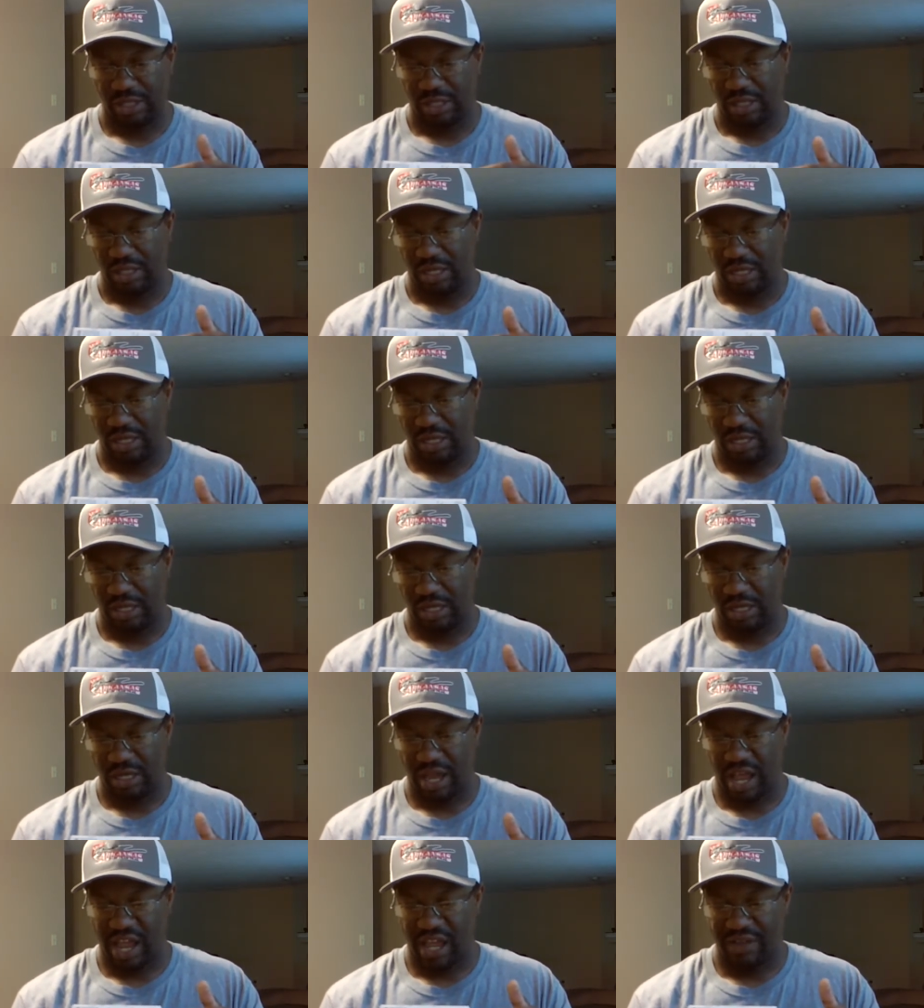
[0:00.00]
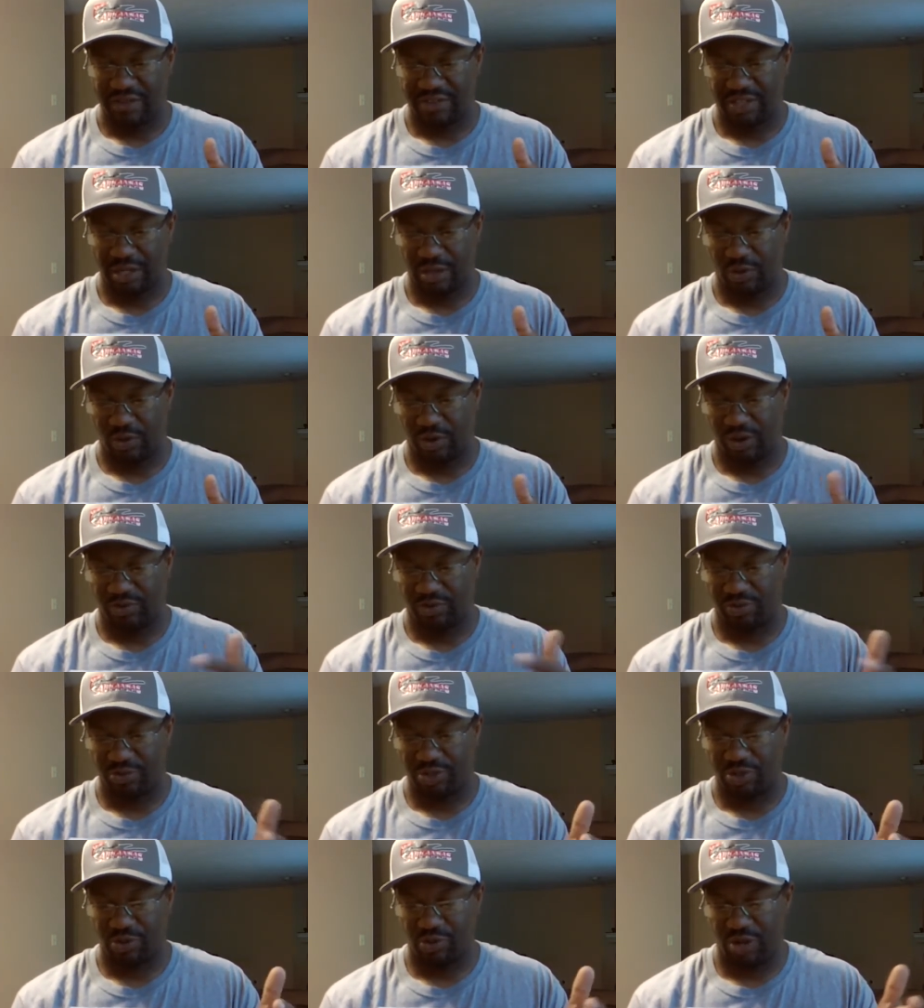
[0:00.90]
and it dives anywhere from
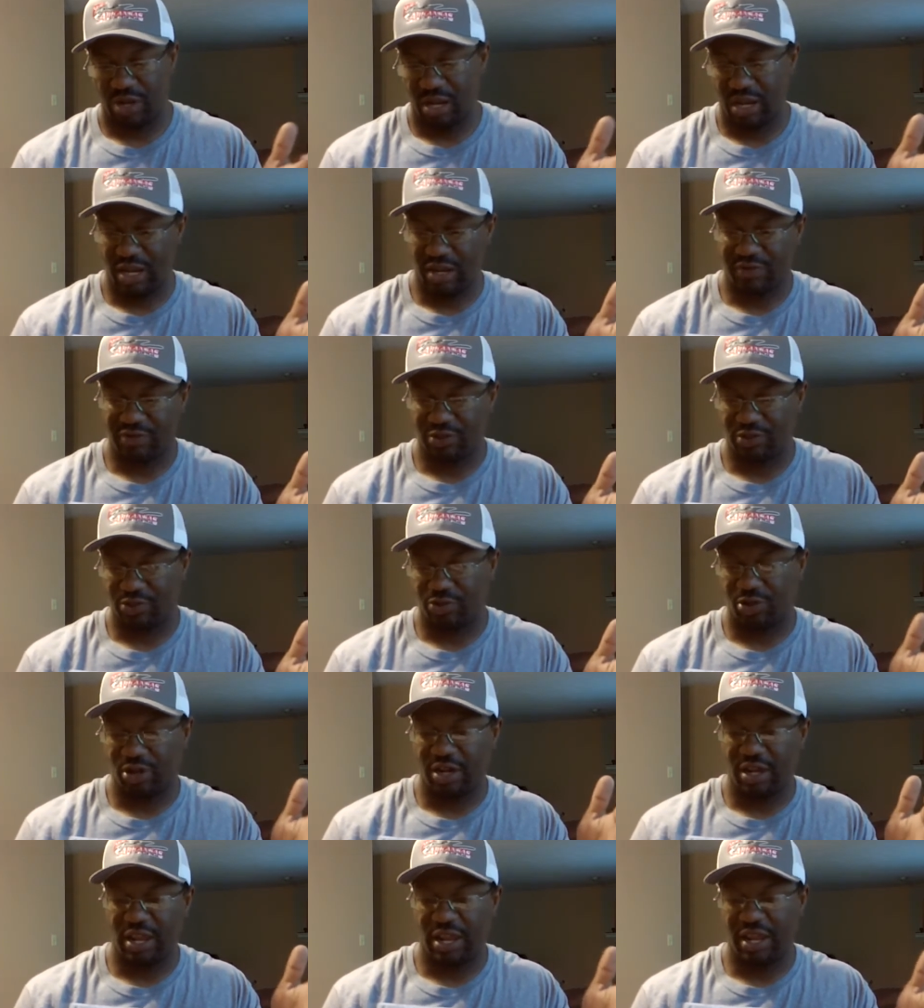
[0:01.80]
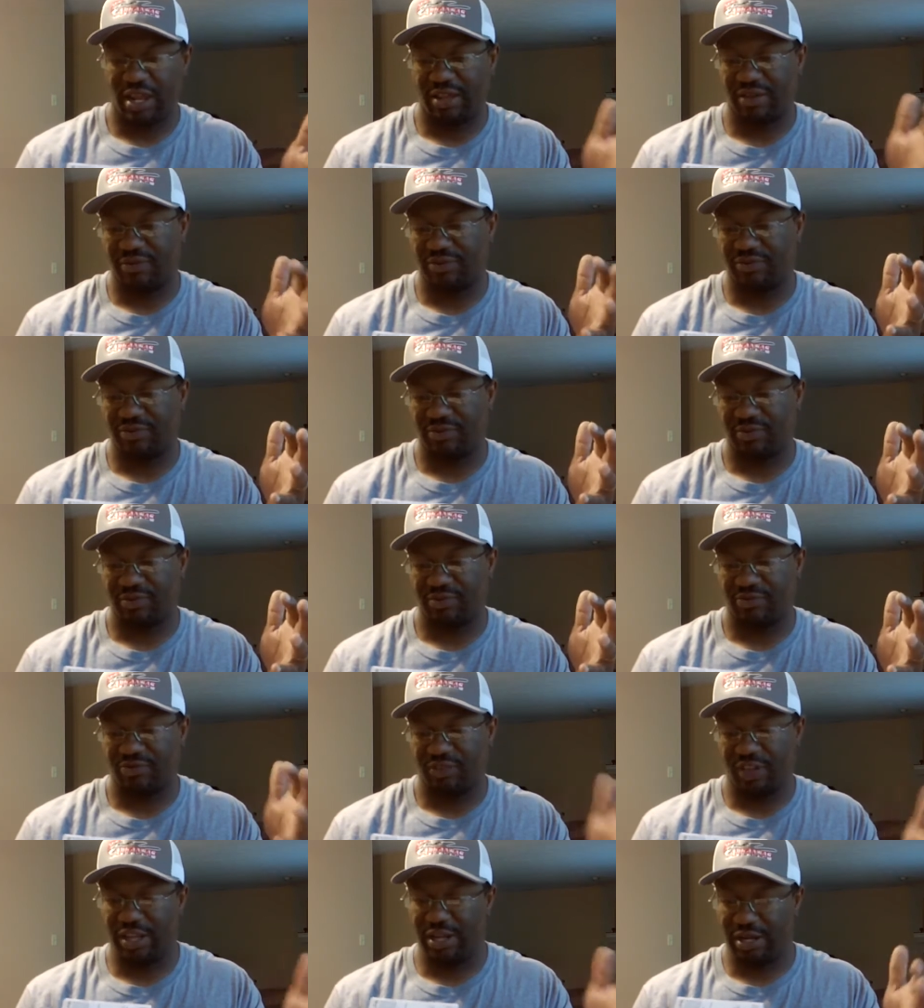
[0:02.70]
two and a half to three and a half
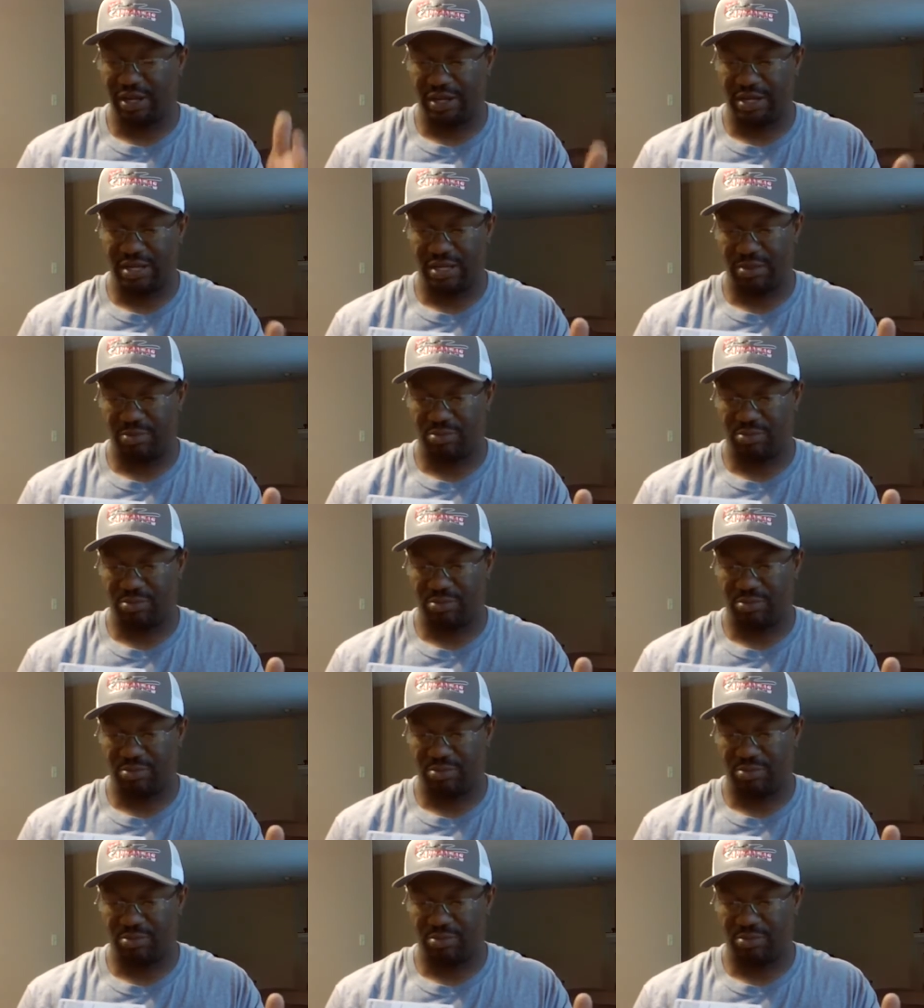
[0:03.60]
feet deep.